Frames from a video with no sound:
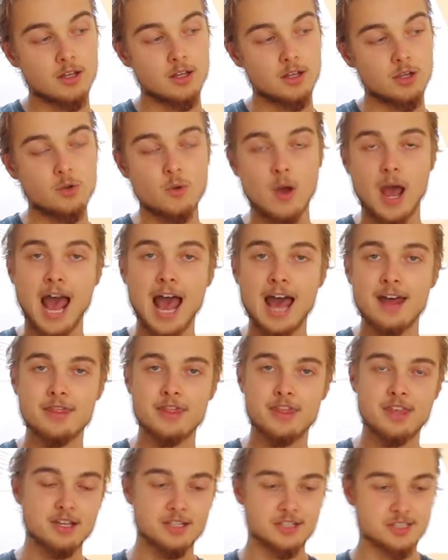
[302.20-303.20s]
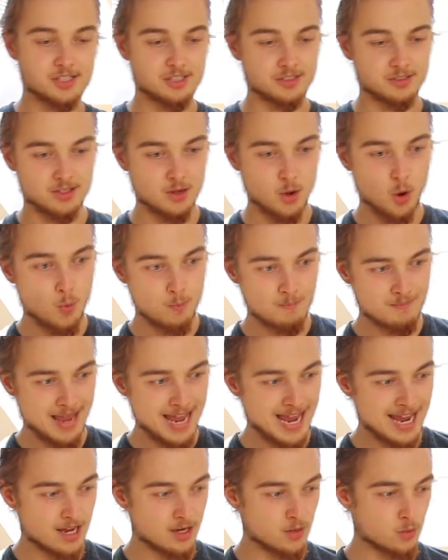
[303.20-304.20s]
you add this
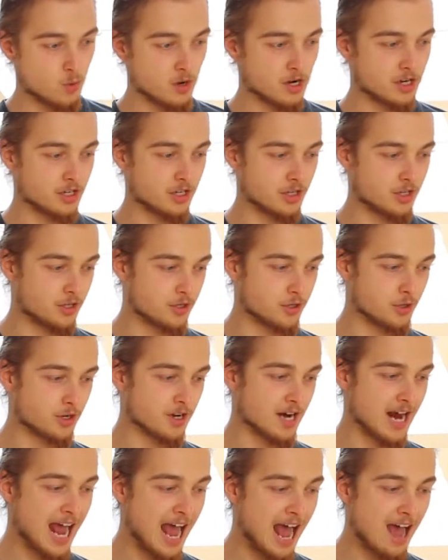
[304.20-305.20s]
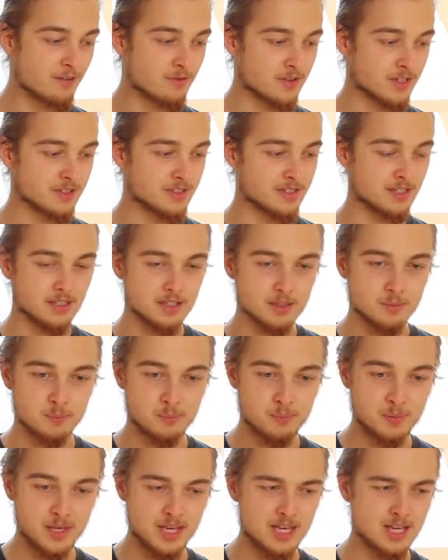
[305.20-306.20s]
domain where you're having to
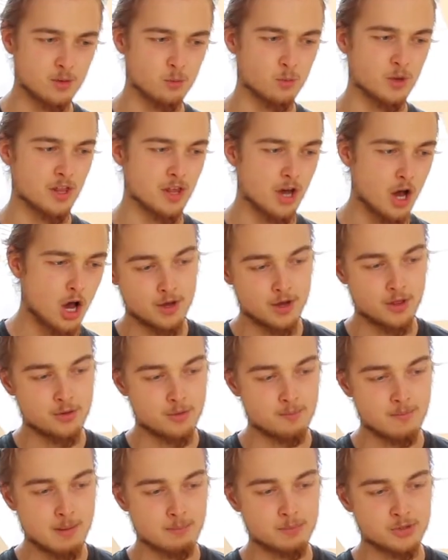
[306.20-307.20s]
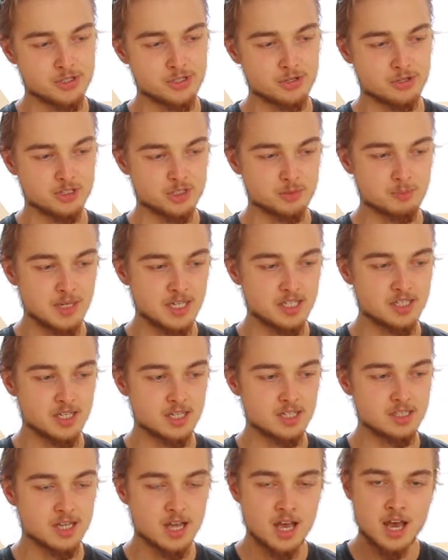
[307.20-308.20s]
compete with other members of your
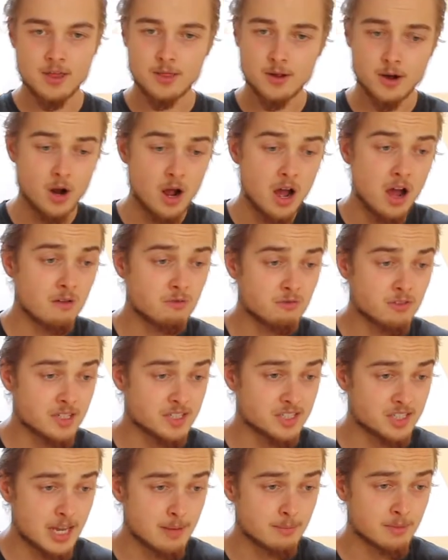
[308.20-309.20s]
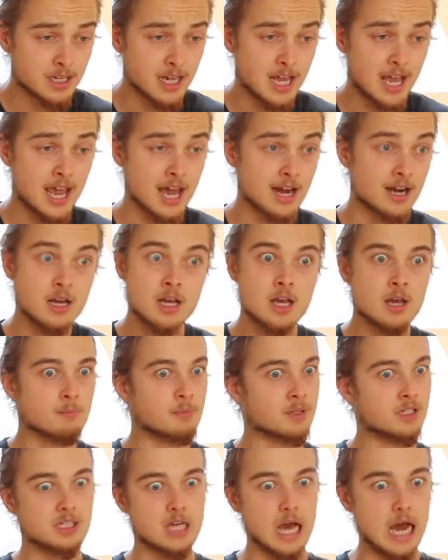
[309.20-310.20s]
species that are of the same clan,
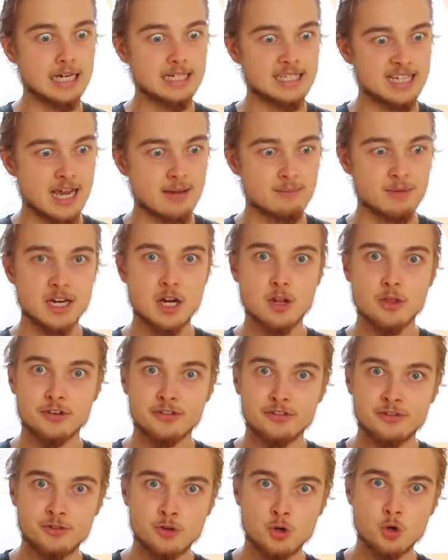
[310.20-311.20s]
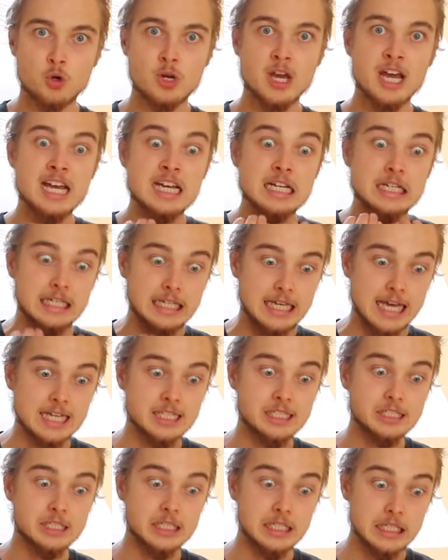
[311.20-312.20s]
but god damn it, the food
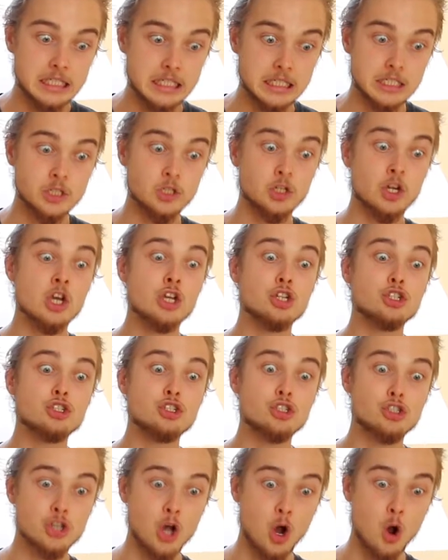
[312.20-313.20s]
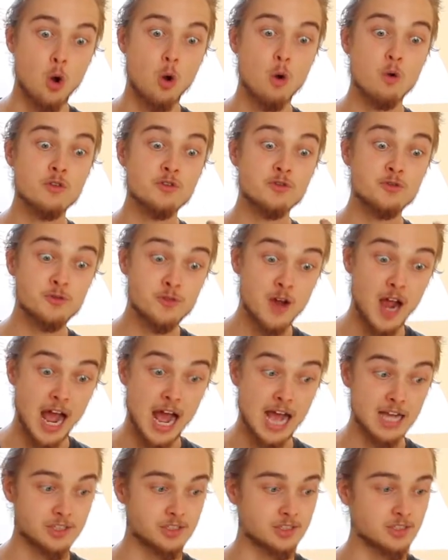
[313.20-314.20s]
gets eaten so
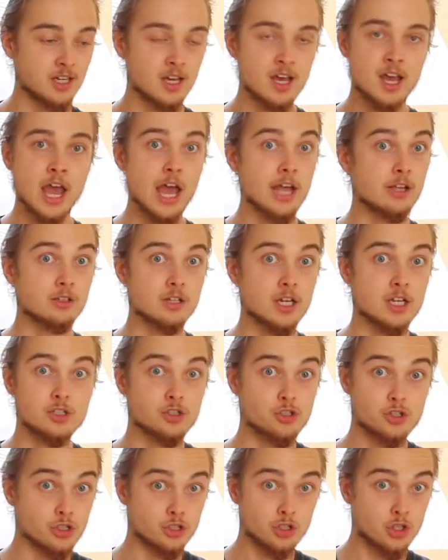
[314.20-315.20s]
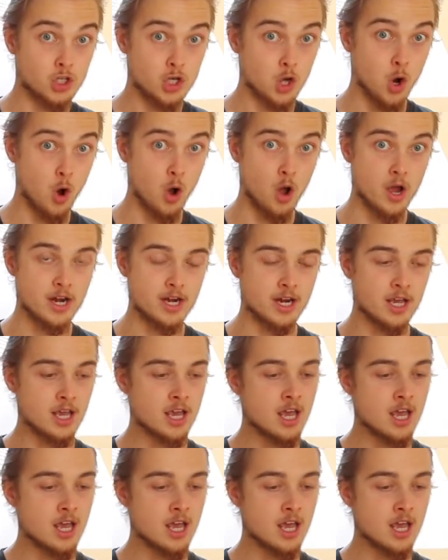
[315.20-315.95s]
fast and it's just gone.